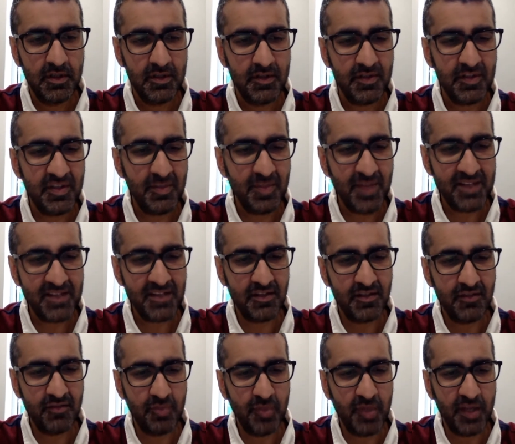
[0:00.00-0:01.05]
Does it matter?
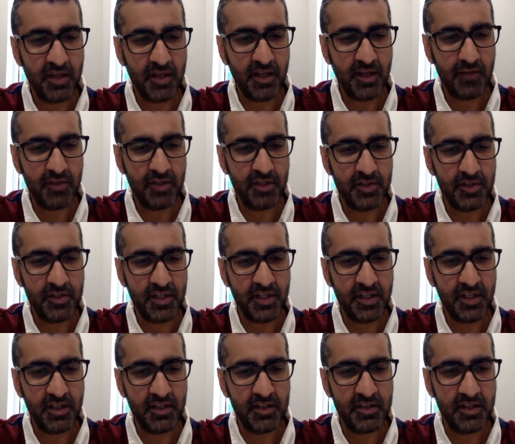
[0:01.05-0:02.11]
Replied Harry,
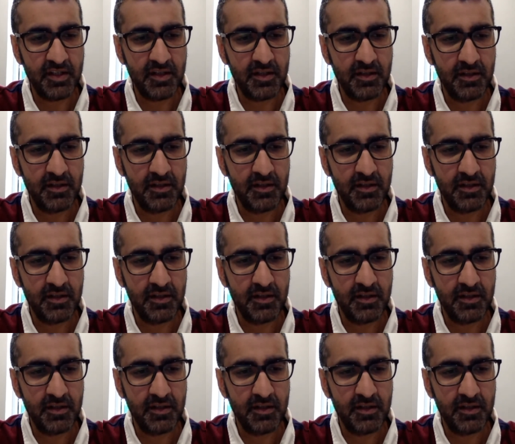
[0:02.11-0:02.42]
shaking his head.